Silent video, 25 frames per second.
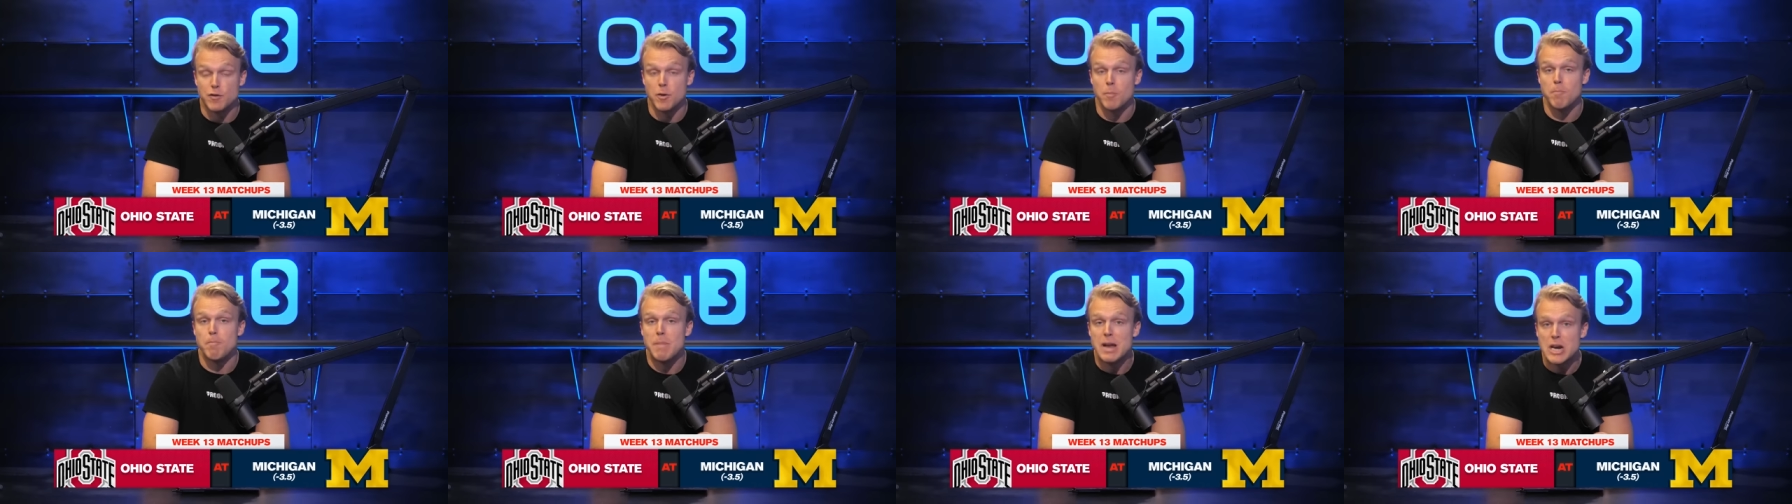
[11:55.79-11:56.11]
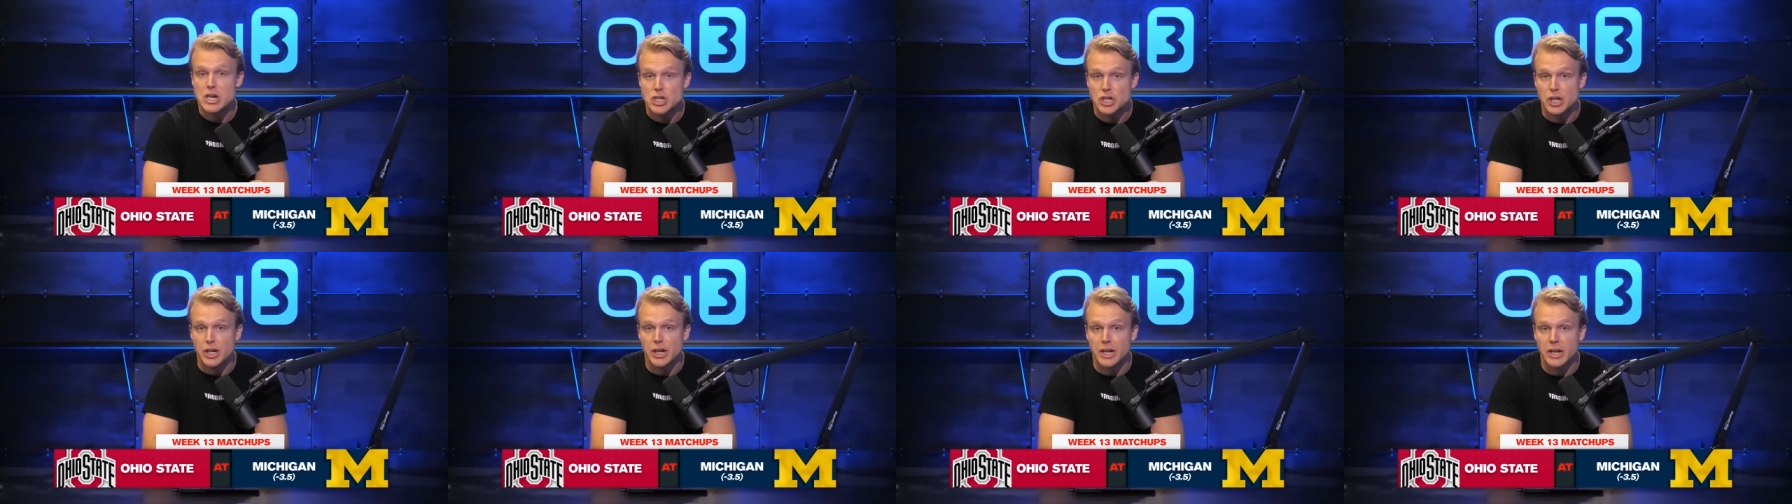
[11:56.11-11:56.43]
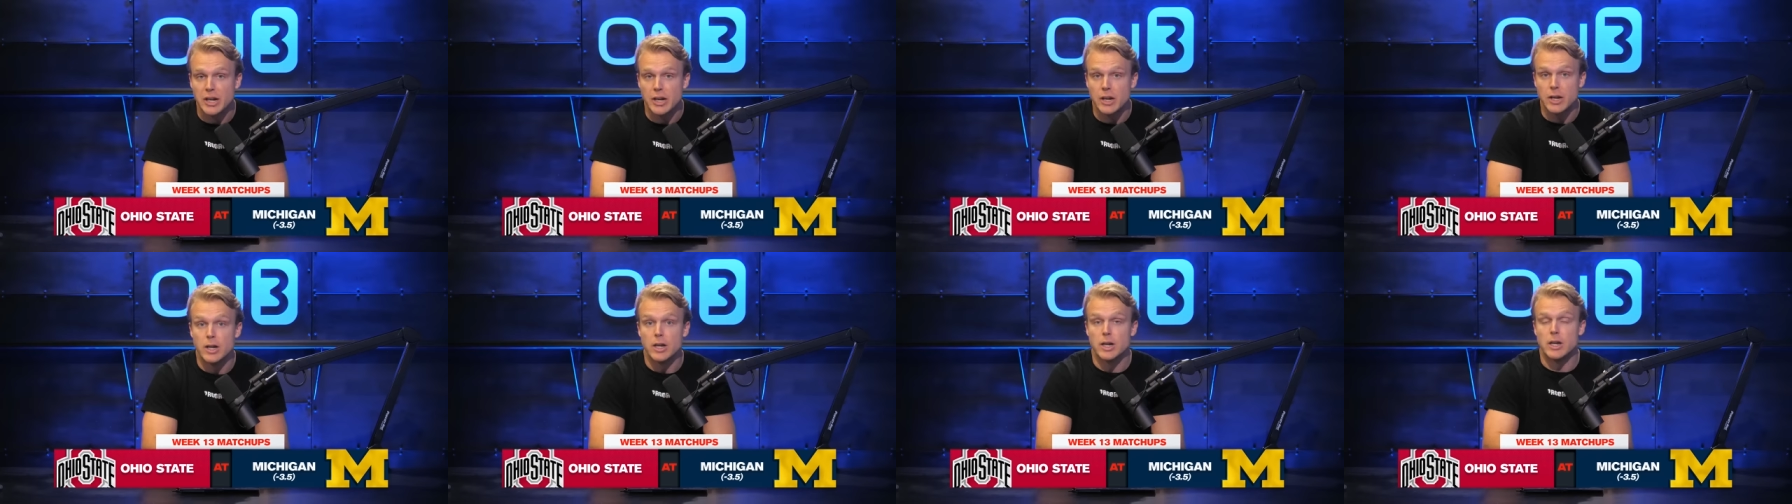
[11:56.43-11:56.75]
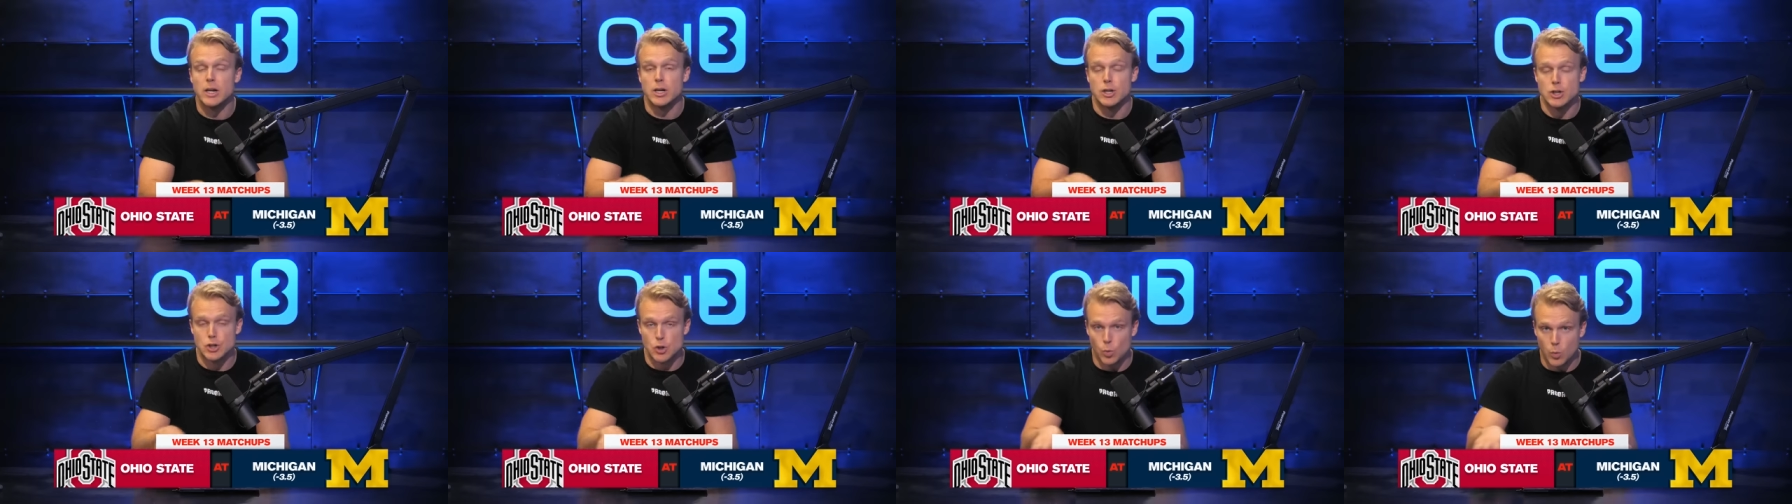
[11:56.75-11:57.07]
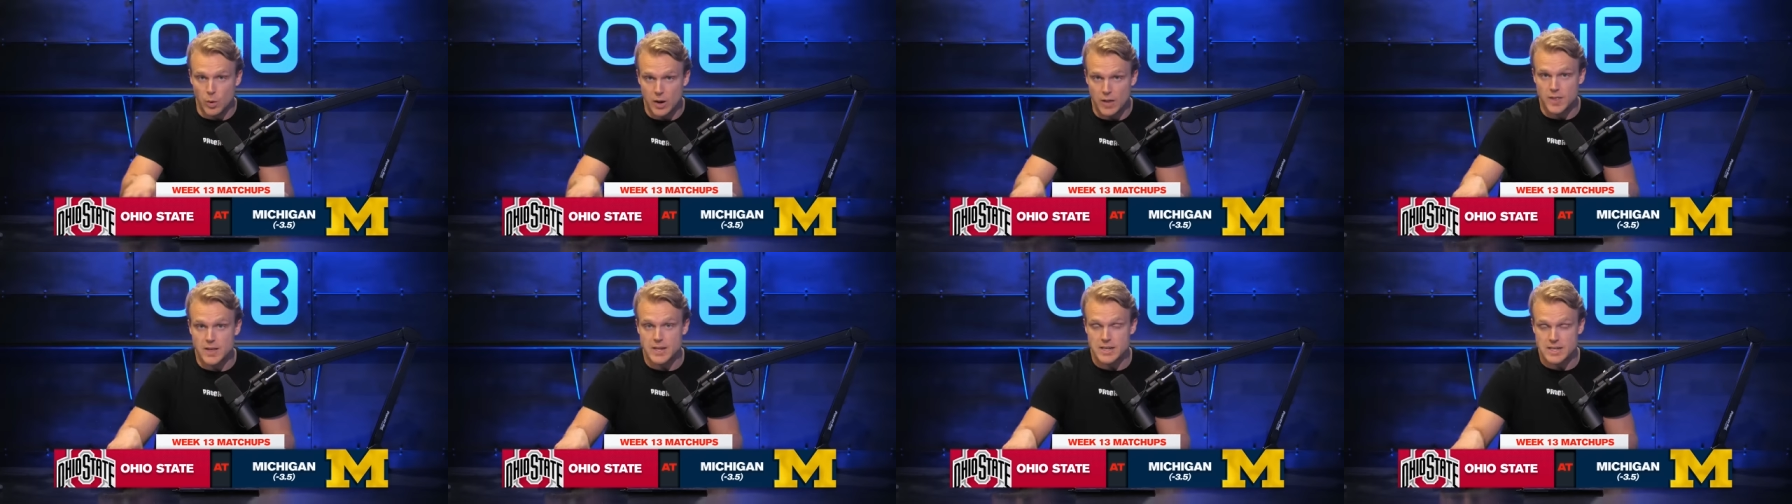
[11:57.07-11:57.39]
Michigan to
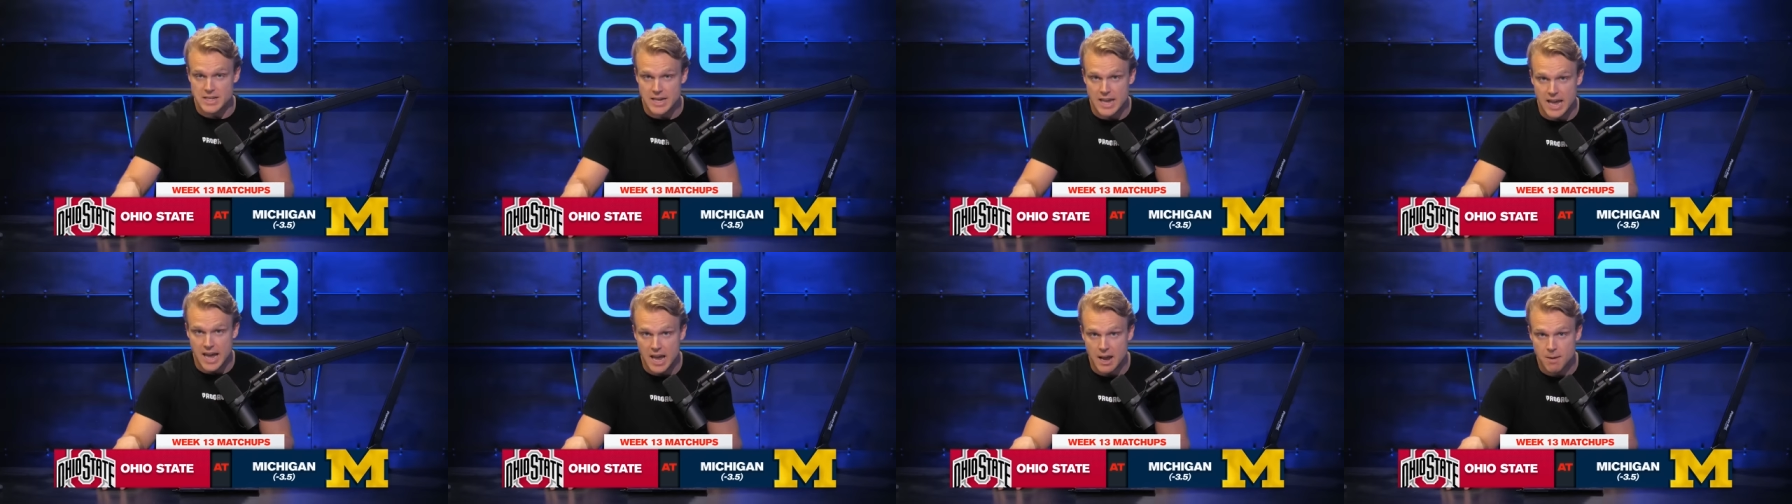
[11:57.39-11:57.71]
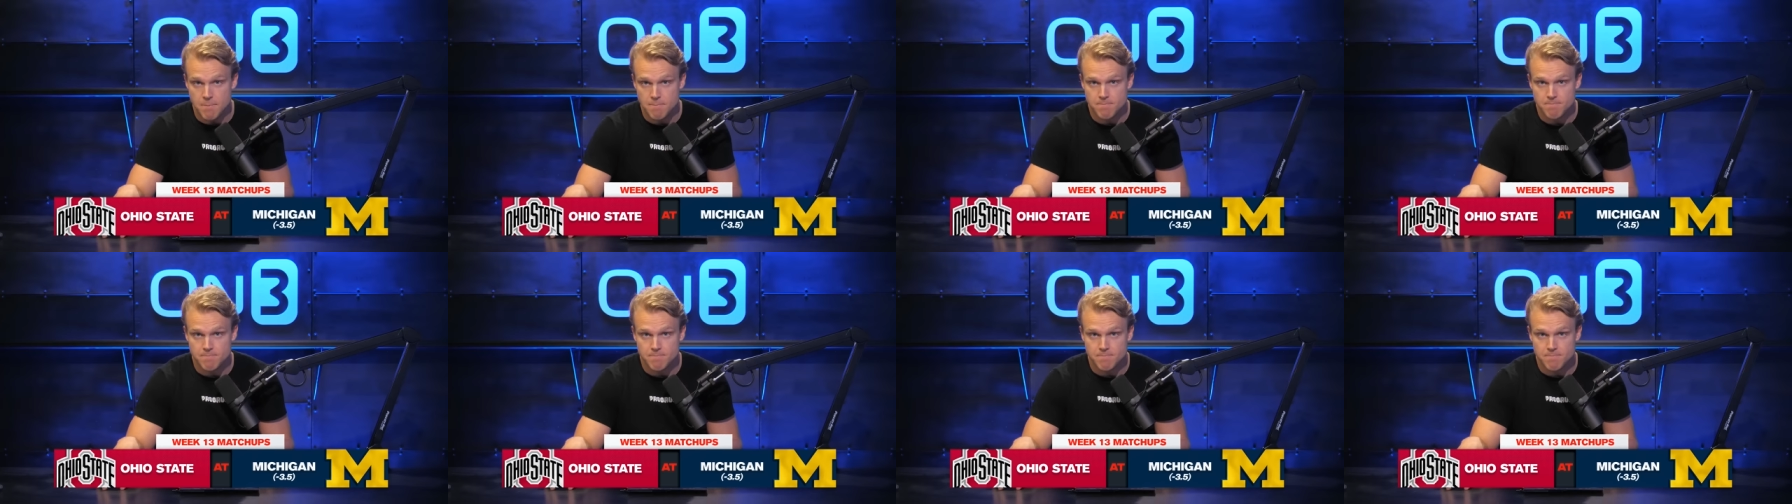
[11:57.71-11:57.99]
win this game.